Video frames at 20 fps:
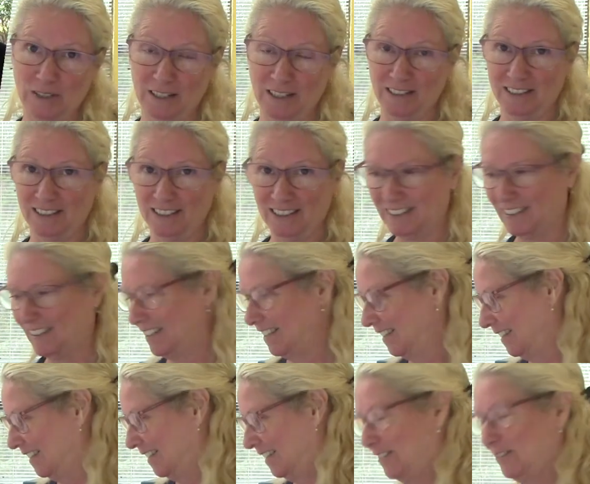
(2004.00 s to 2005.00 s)
So,
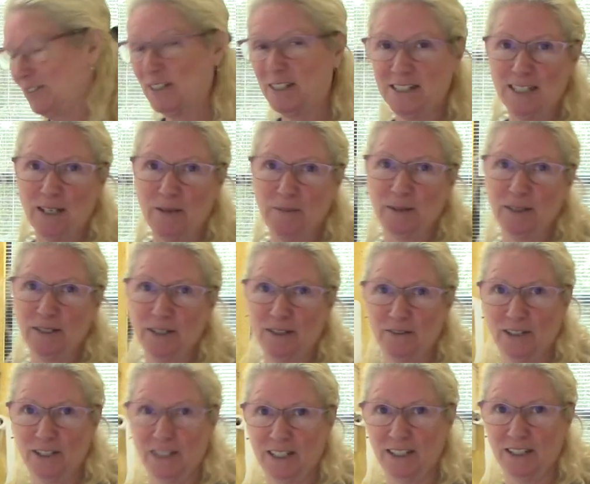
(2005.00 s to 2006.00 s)
I was assembling
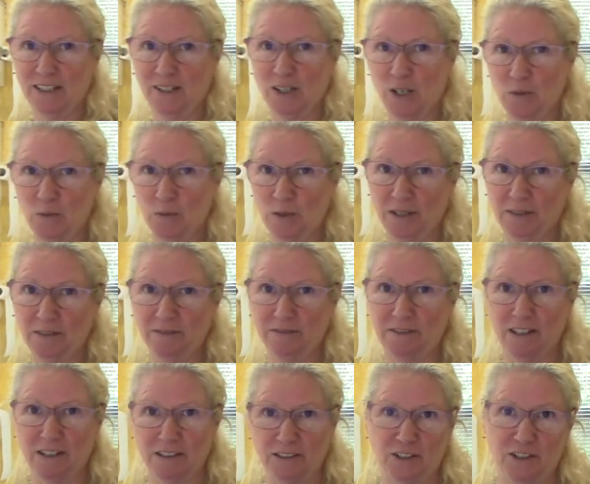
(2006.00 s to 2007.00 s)
over here, and one
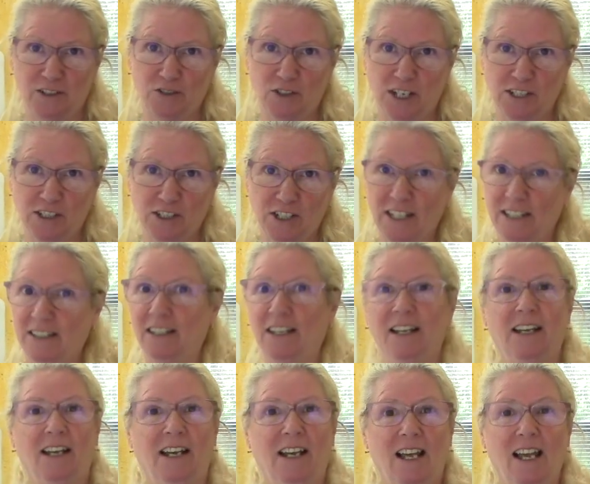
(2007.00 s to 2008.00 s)
fell into the trash can,
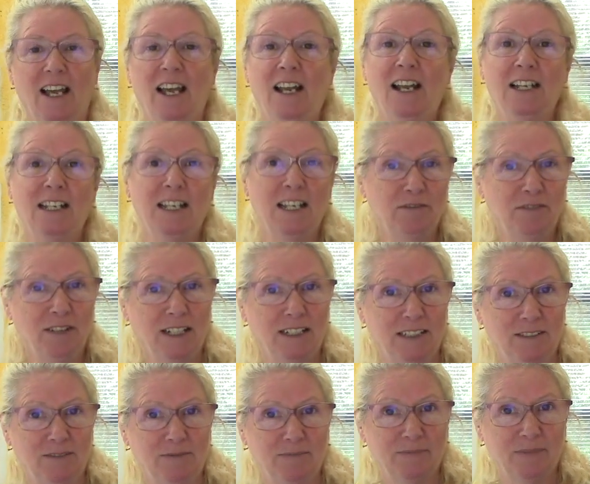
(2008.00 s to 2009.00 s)
and I can't find
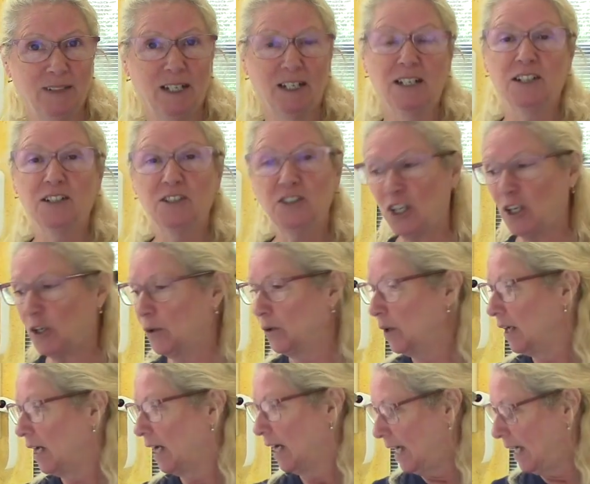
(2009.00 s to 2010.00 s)
it.
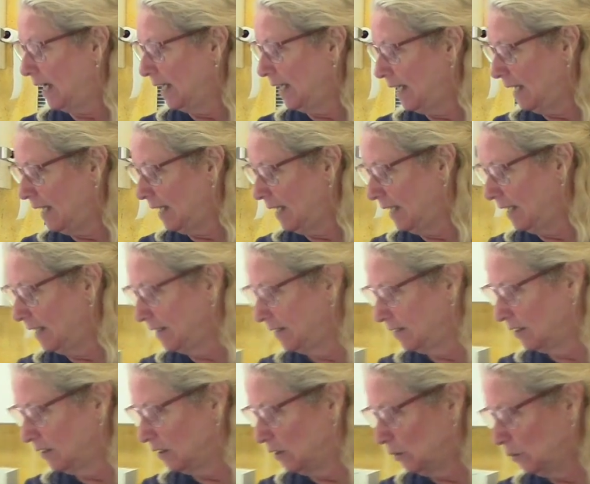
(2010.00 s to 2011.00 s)
So, I
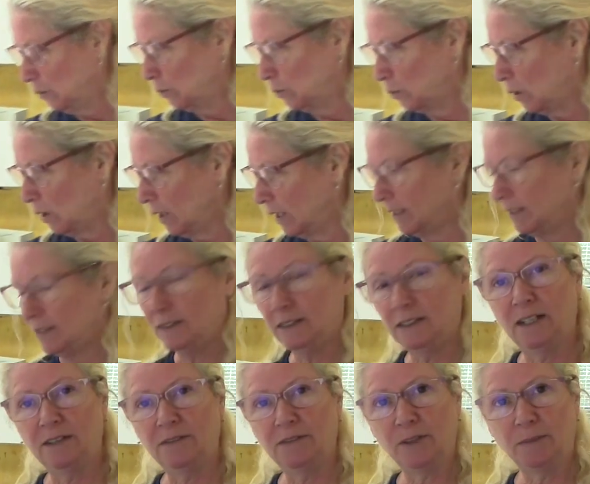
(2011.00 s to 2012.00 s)
had one
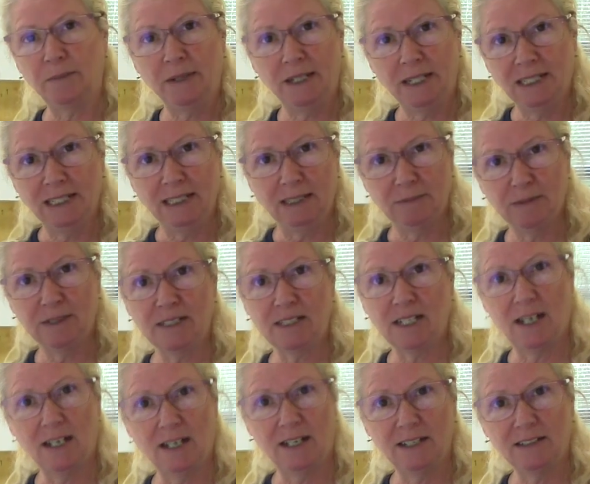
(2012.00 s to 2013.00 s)
of the medium
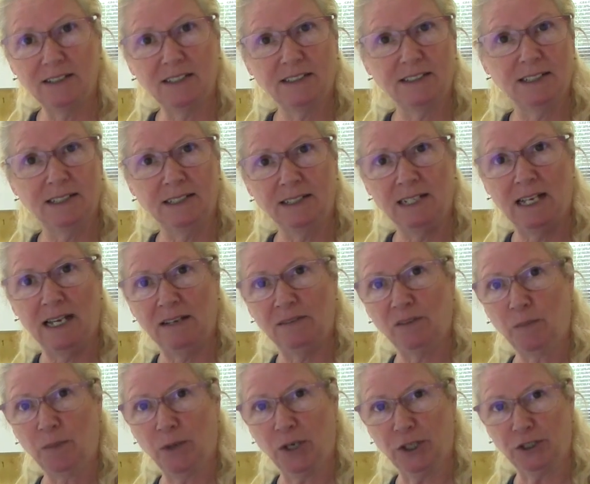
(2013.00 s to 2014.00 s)
size that didn't have
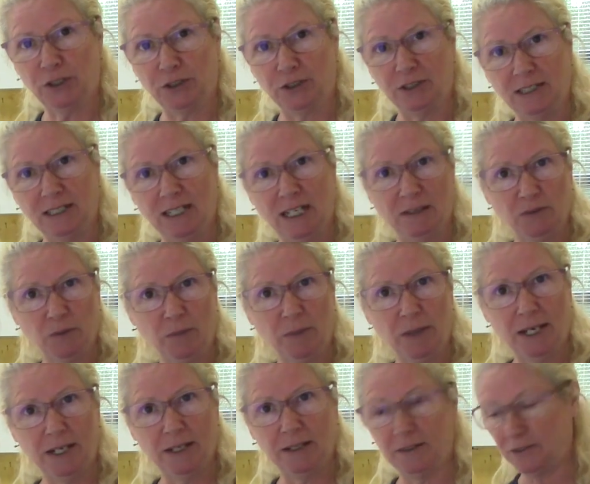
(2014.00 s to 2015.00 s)
a partner, didn't have a
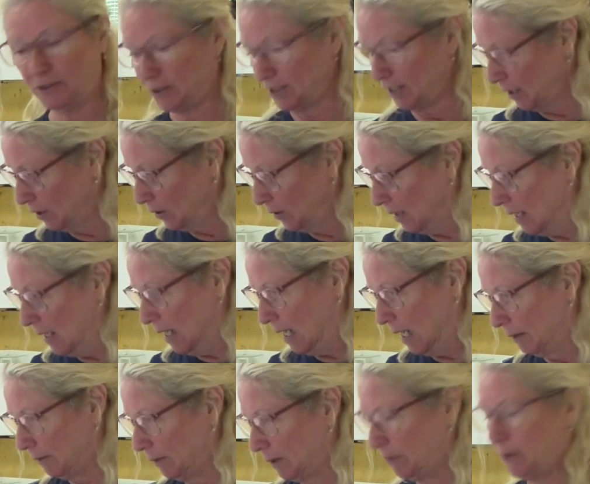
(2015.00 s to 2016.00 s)
pair. So
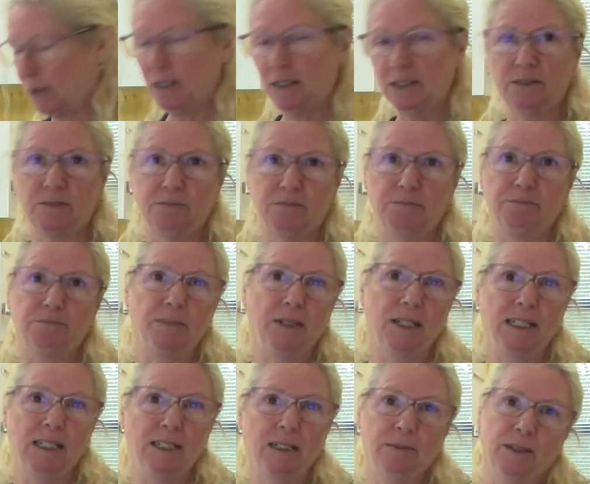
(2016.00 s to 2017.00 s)
I'm going to put a
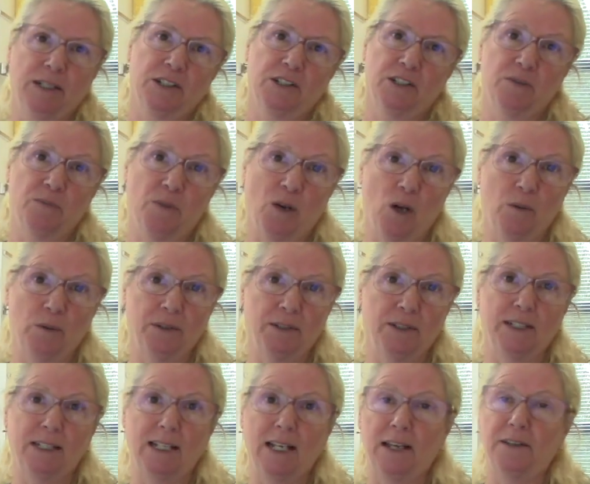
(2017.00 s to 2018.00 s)
medium and a small one
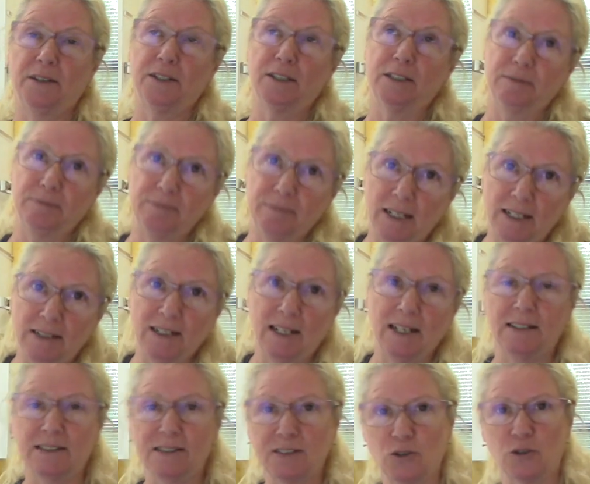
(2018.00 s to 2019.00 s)
together, and
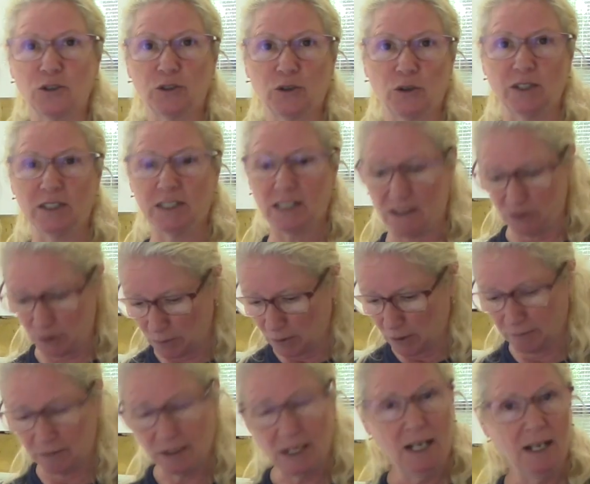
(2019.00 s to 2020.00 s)
that sort of solves the
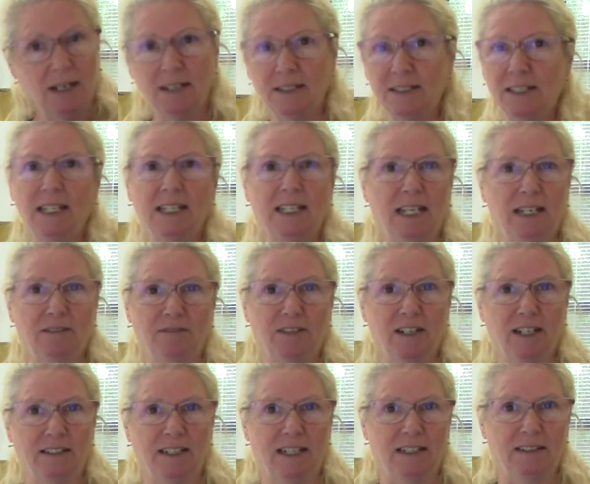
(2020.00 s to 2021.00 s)
problem because I can't
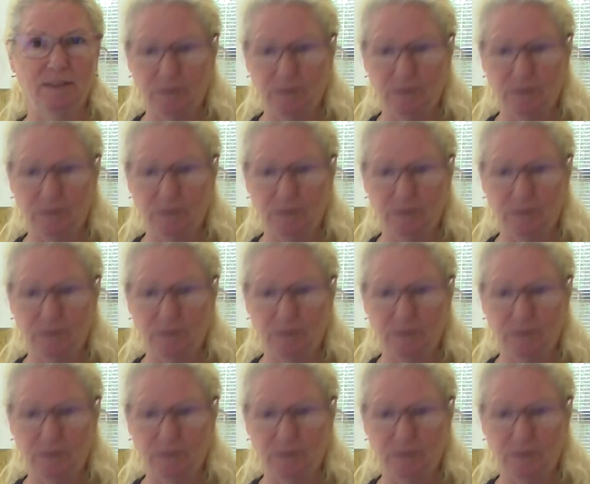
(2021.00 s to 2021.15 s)
find that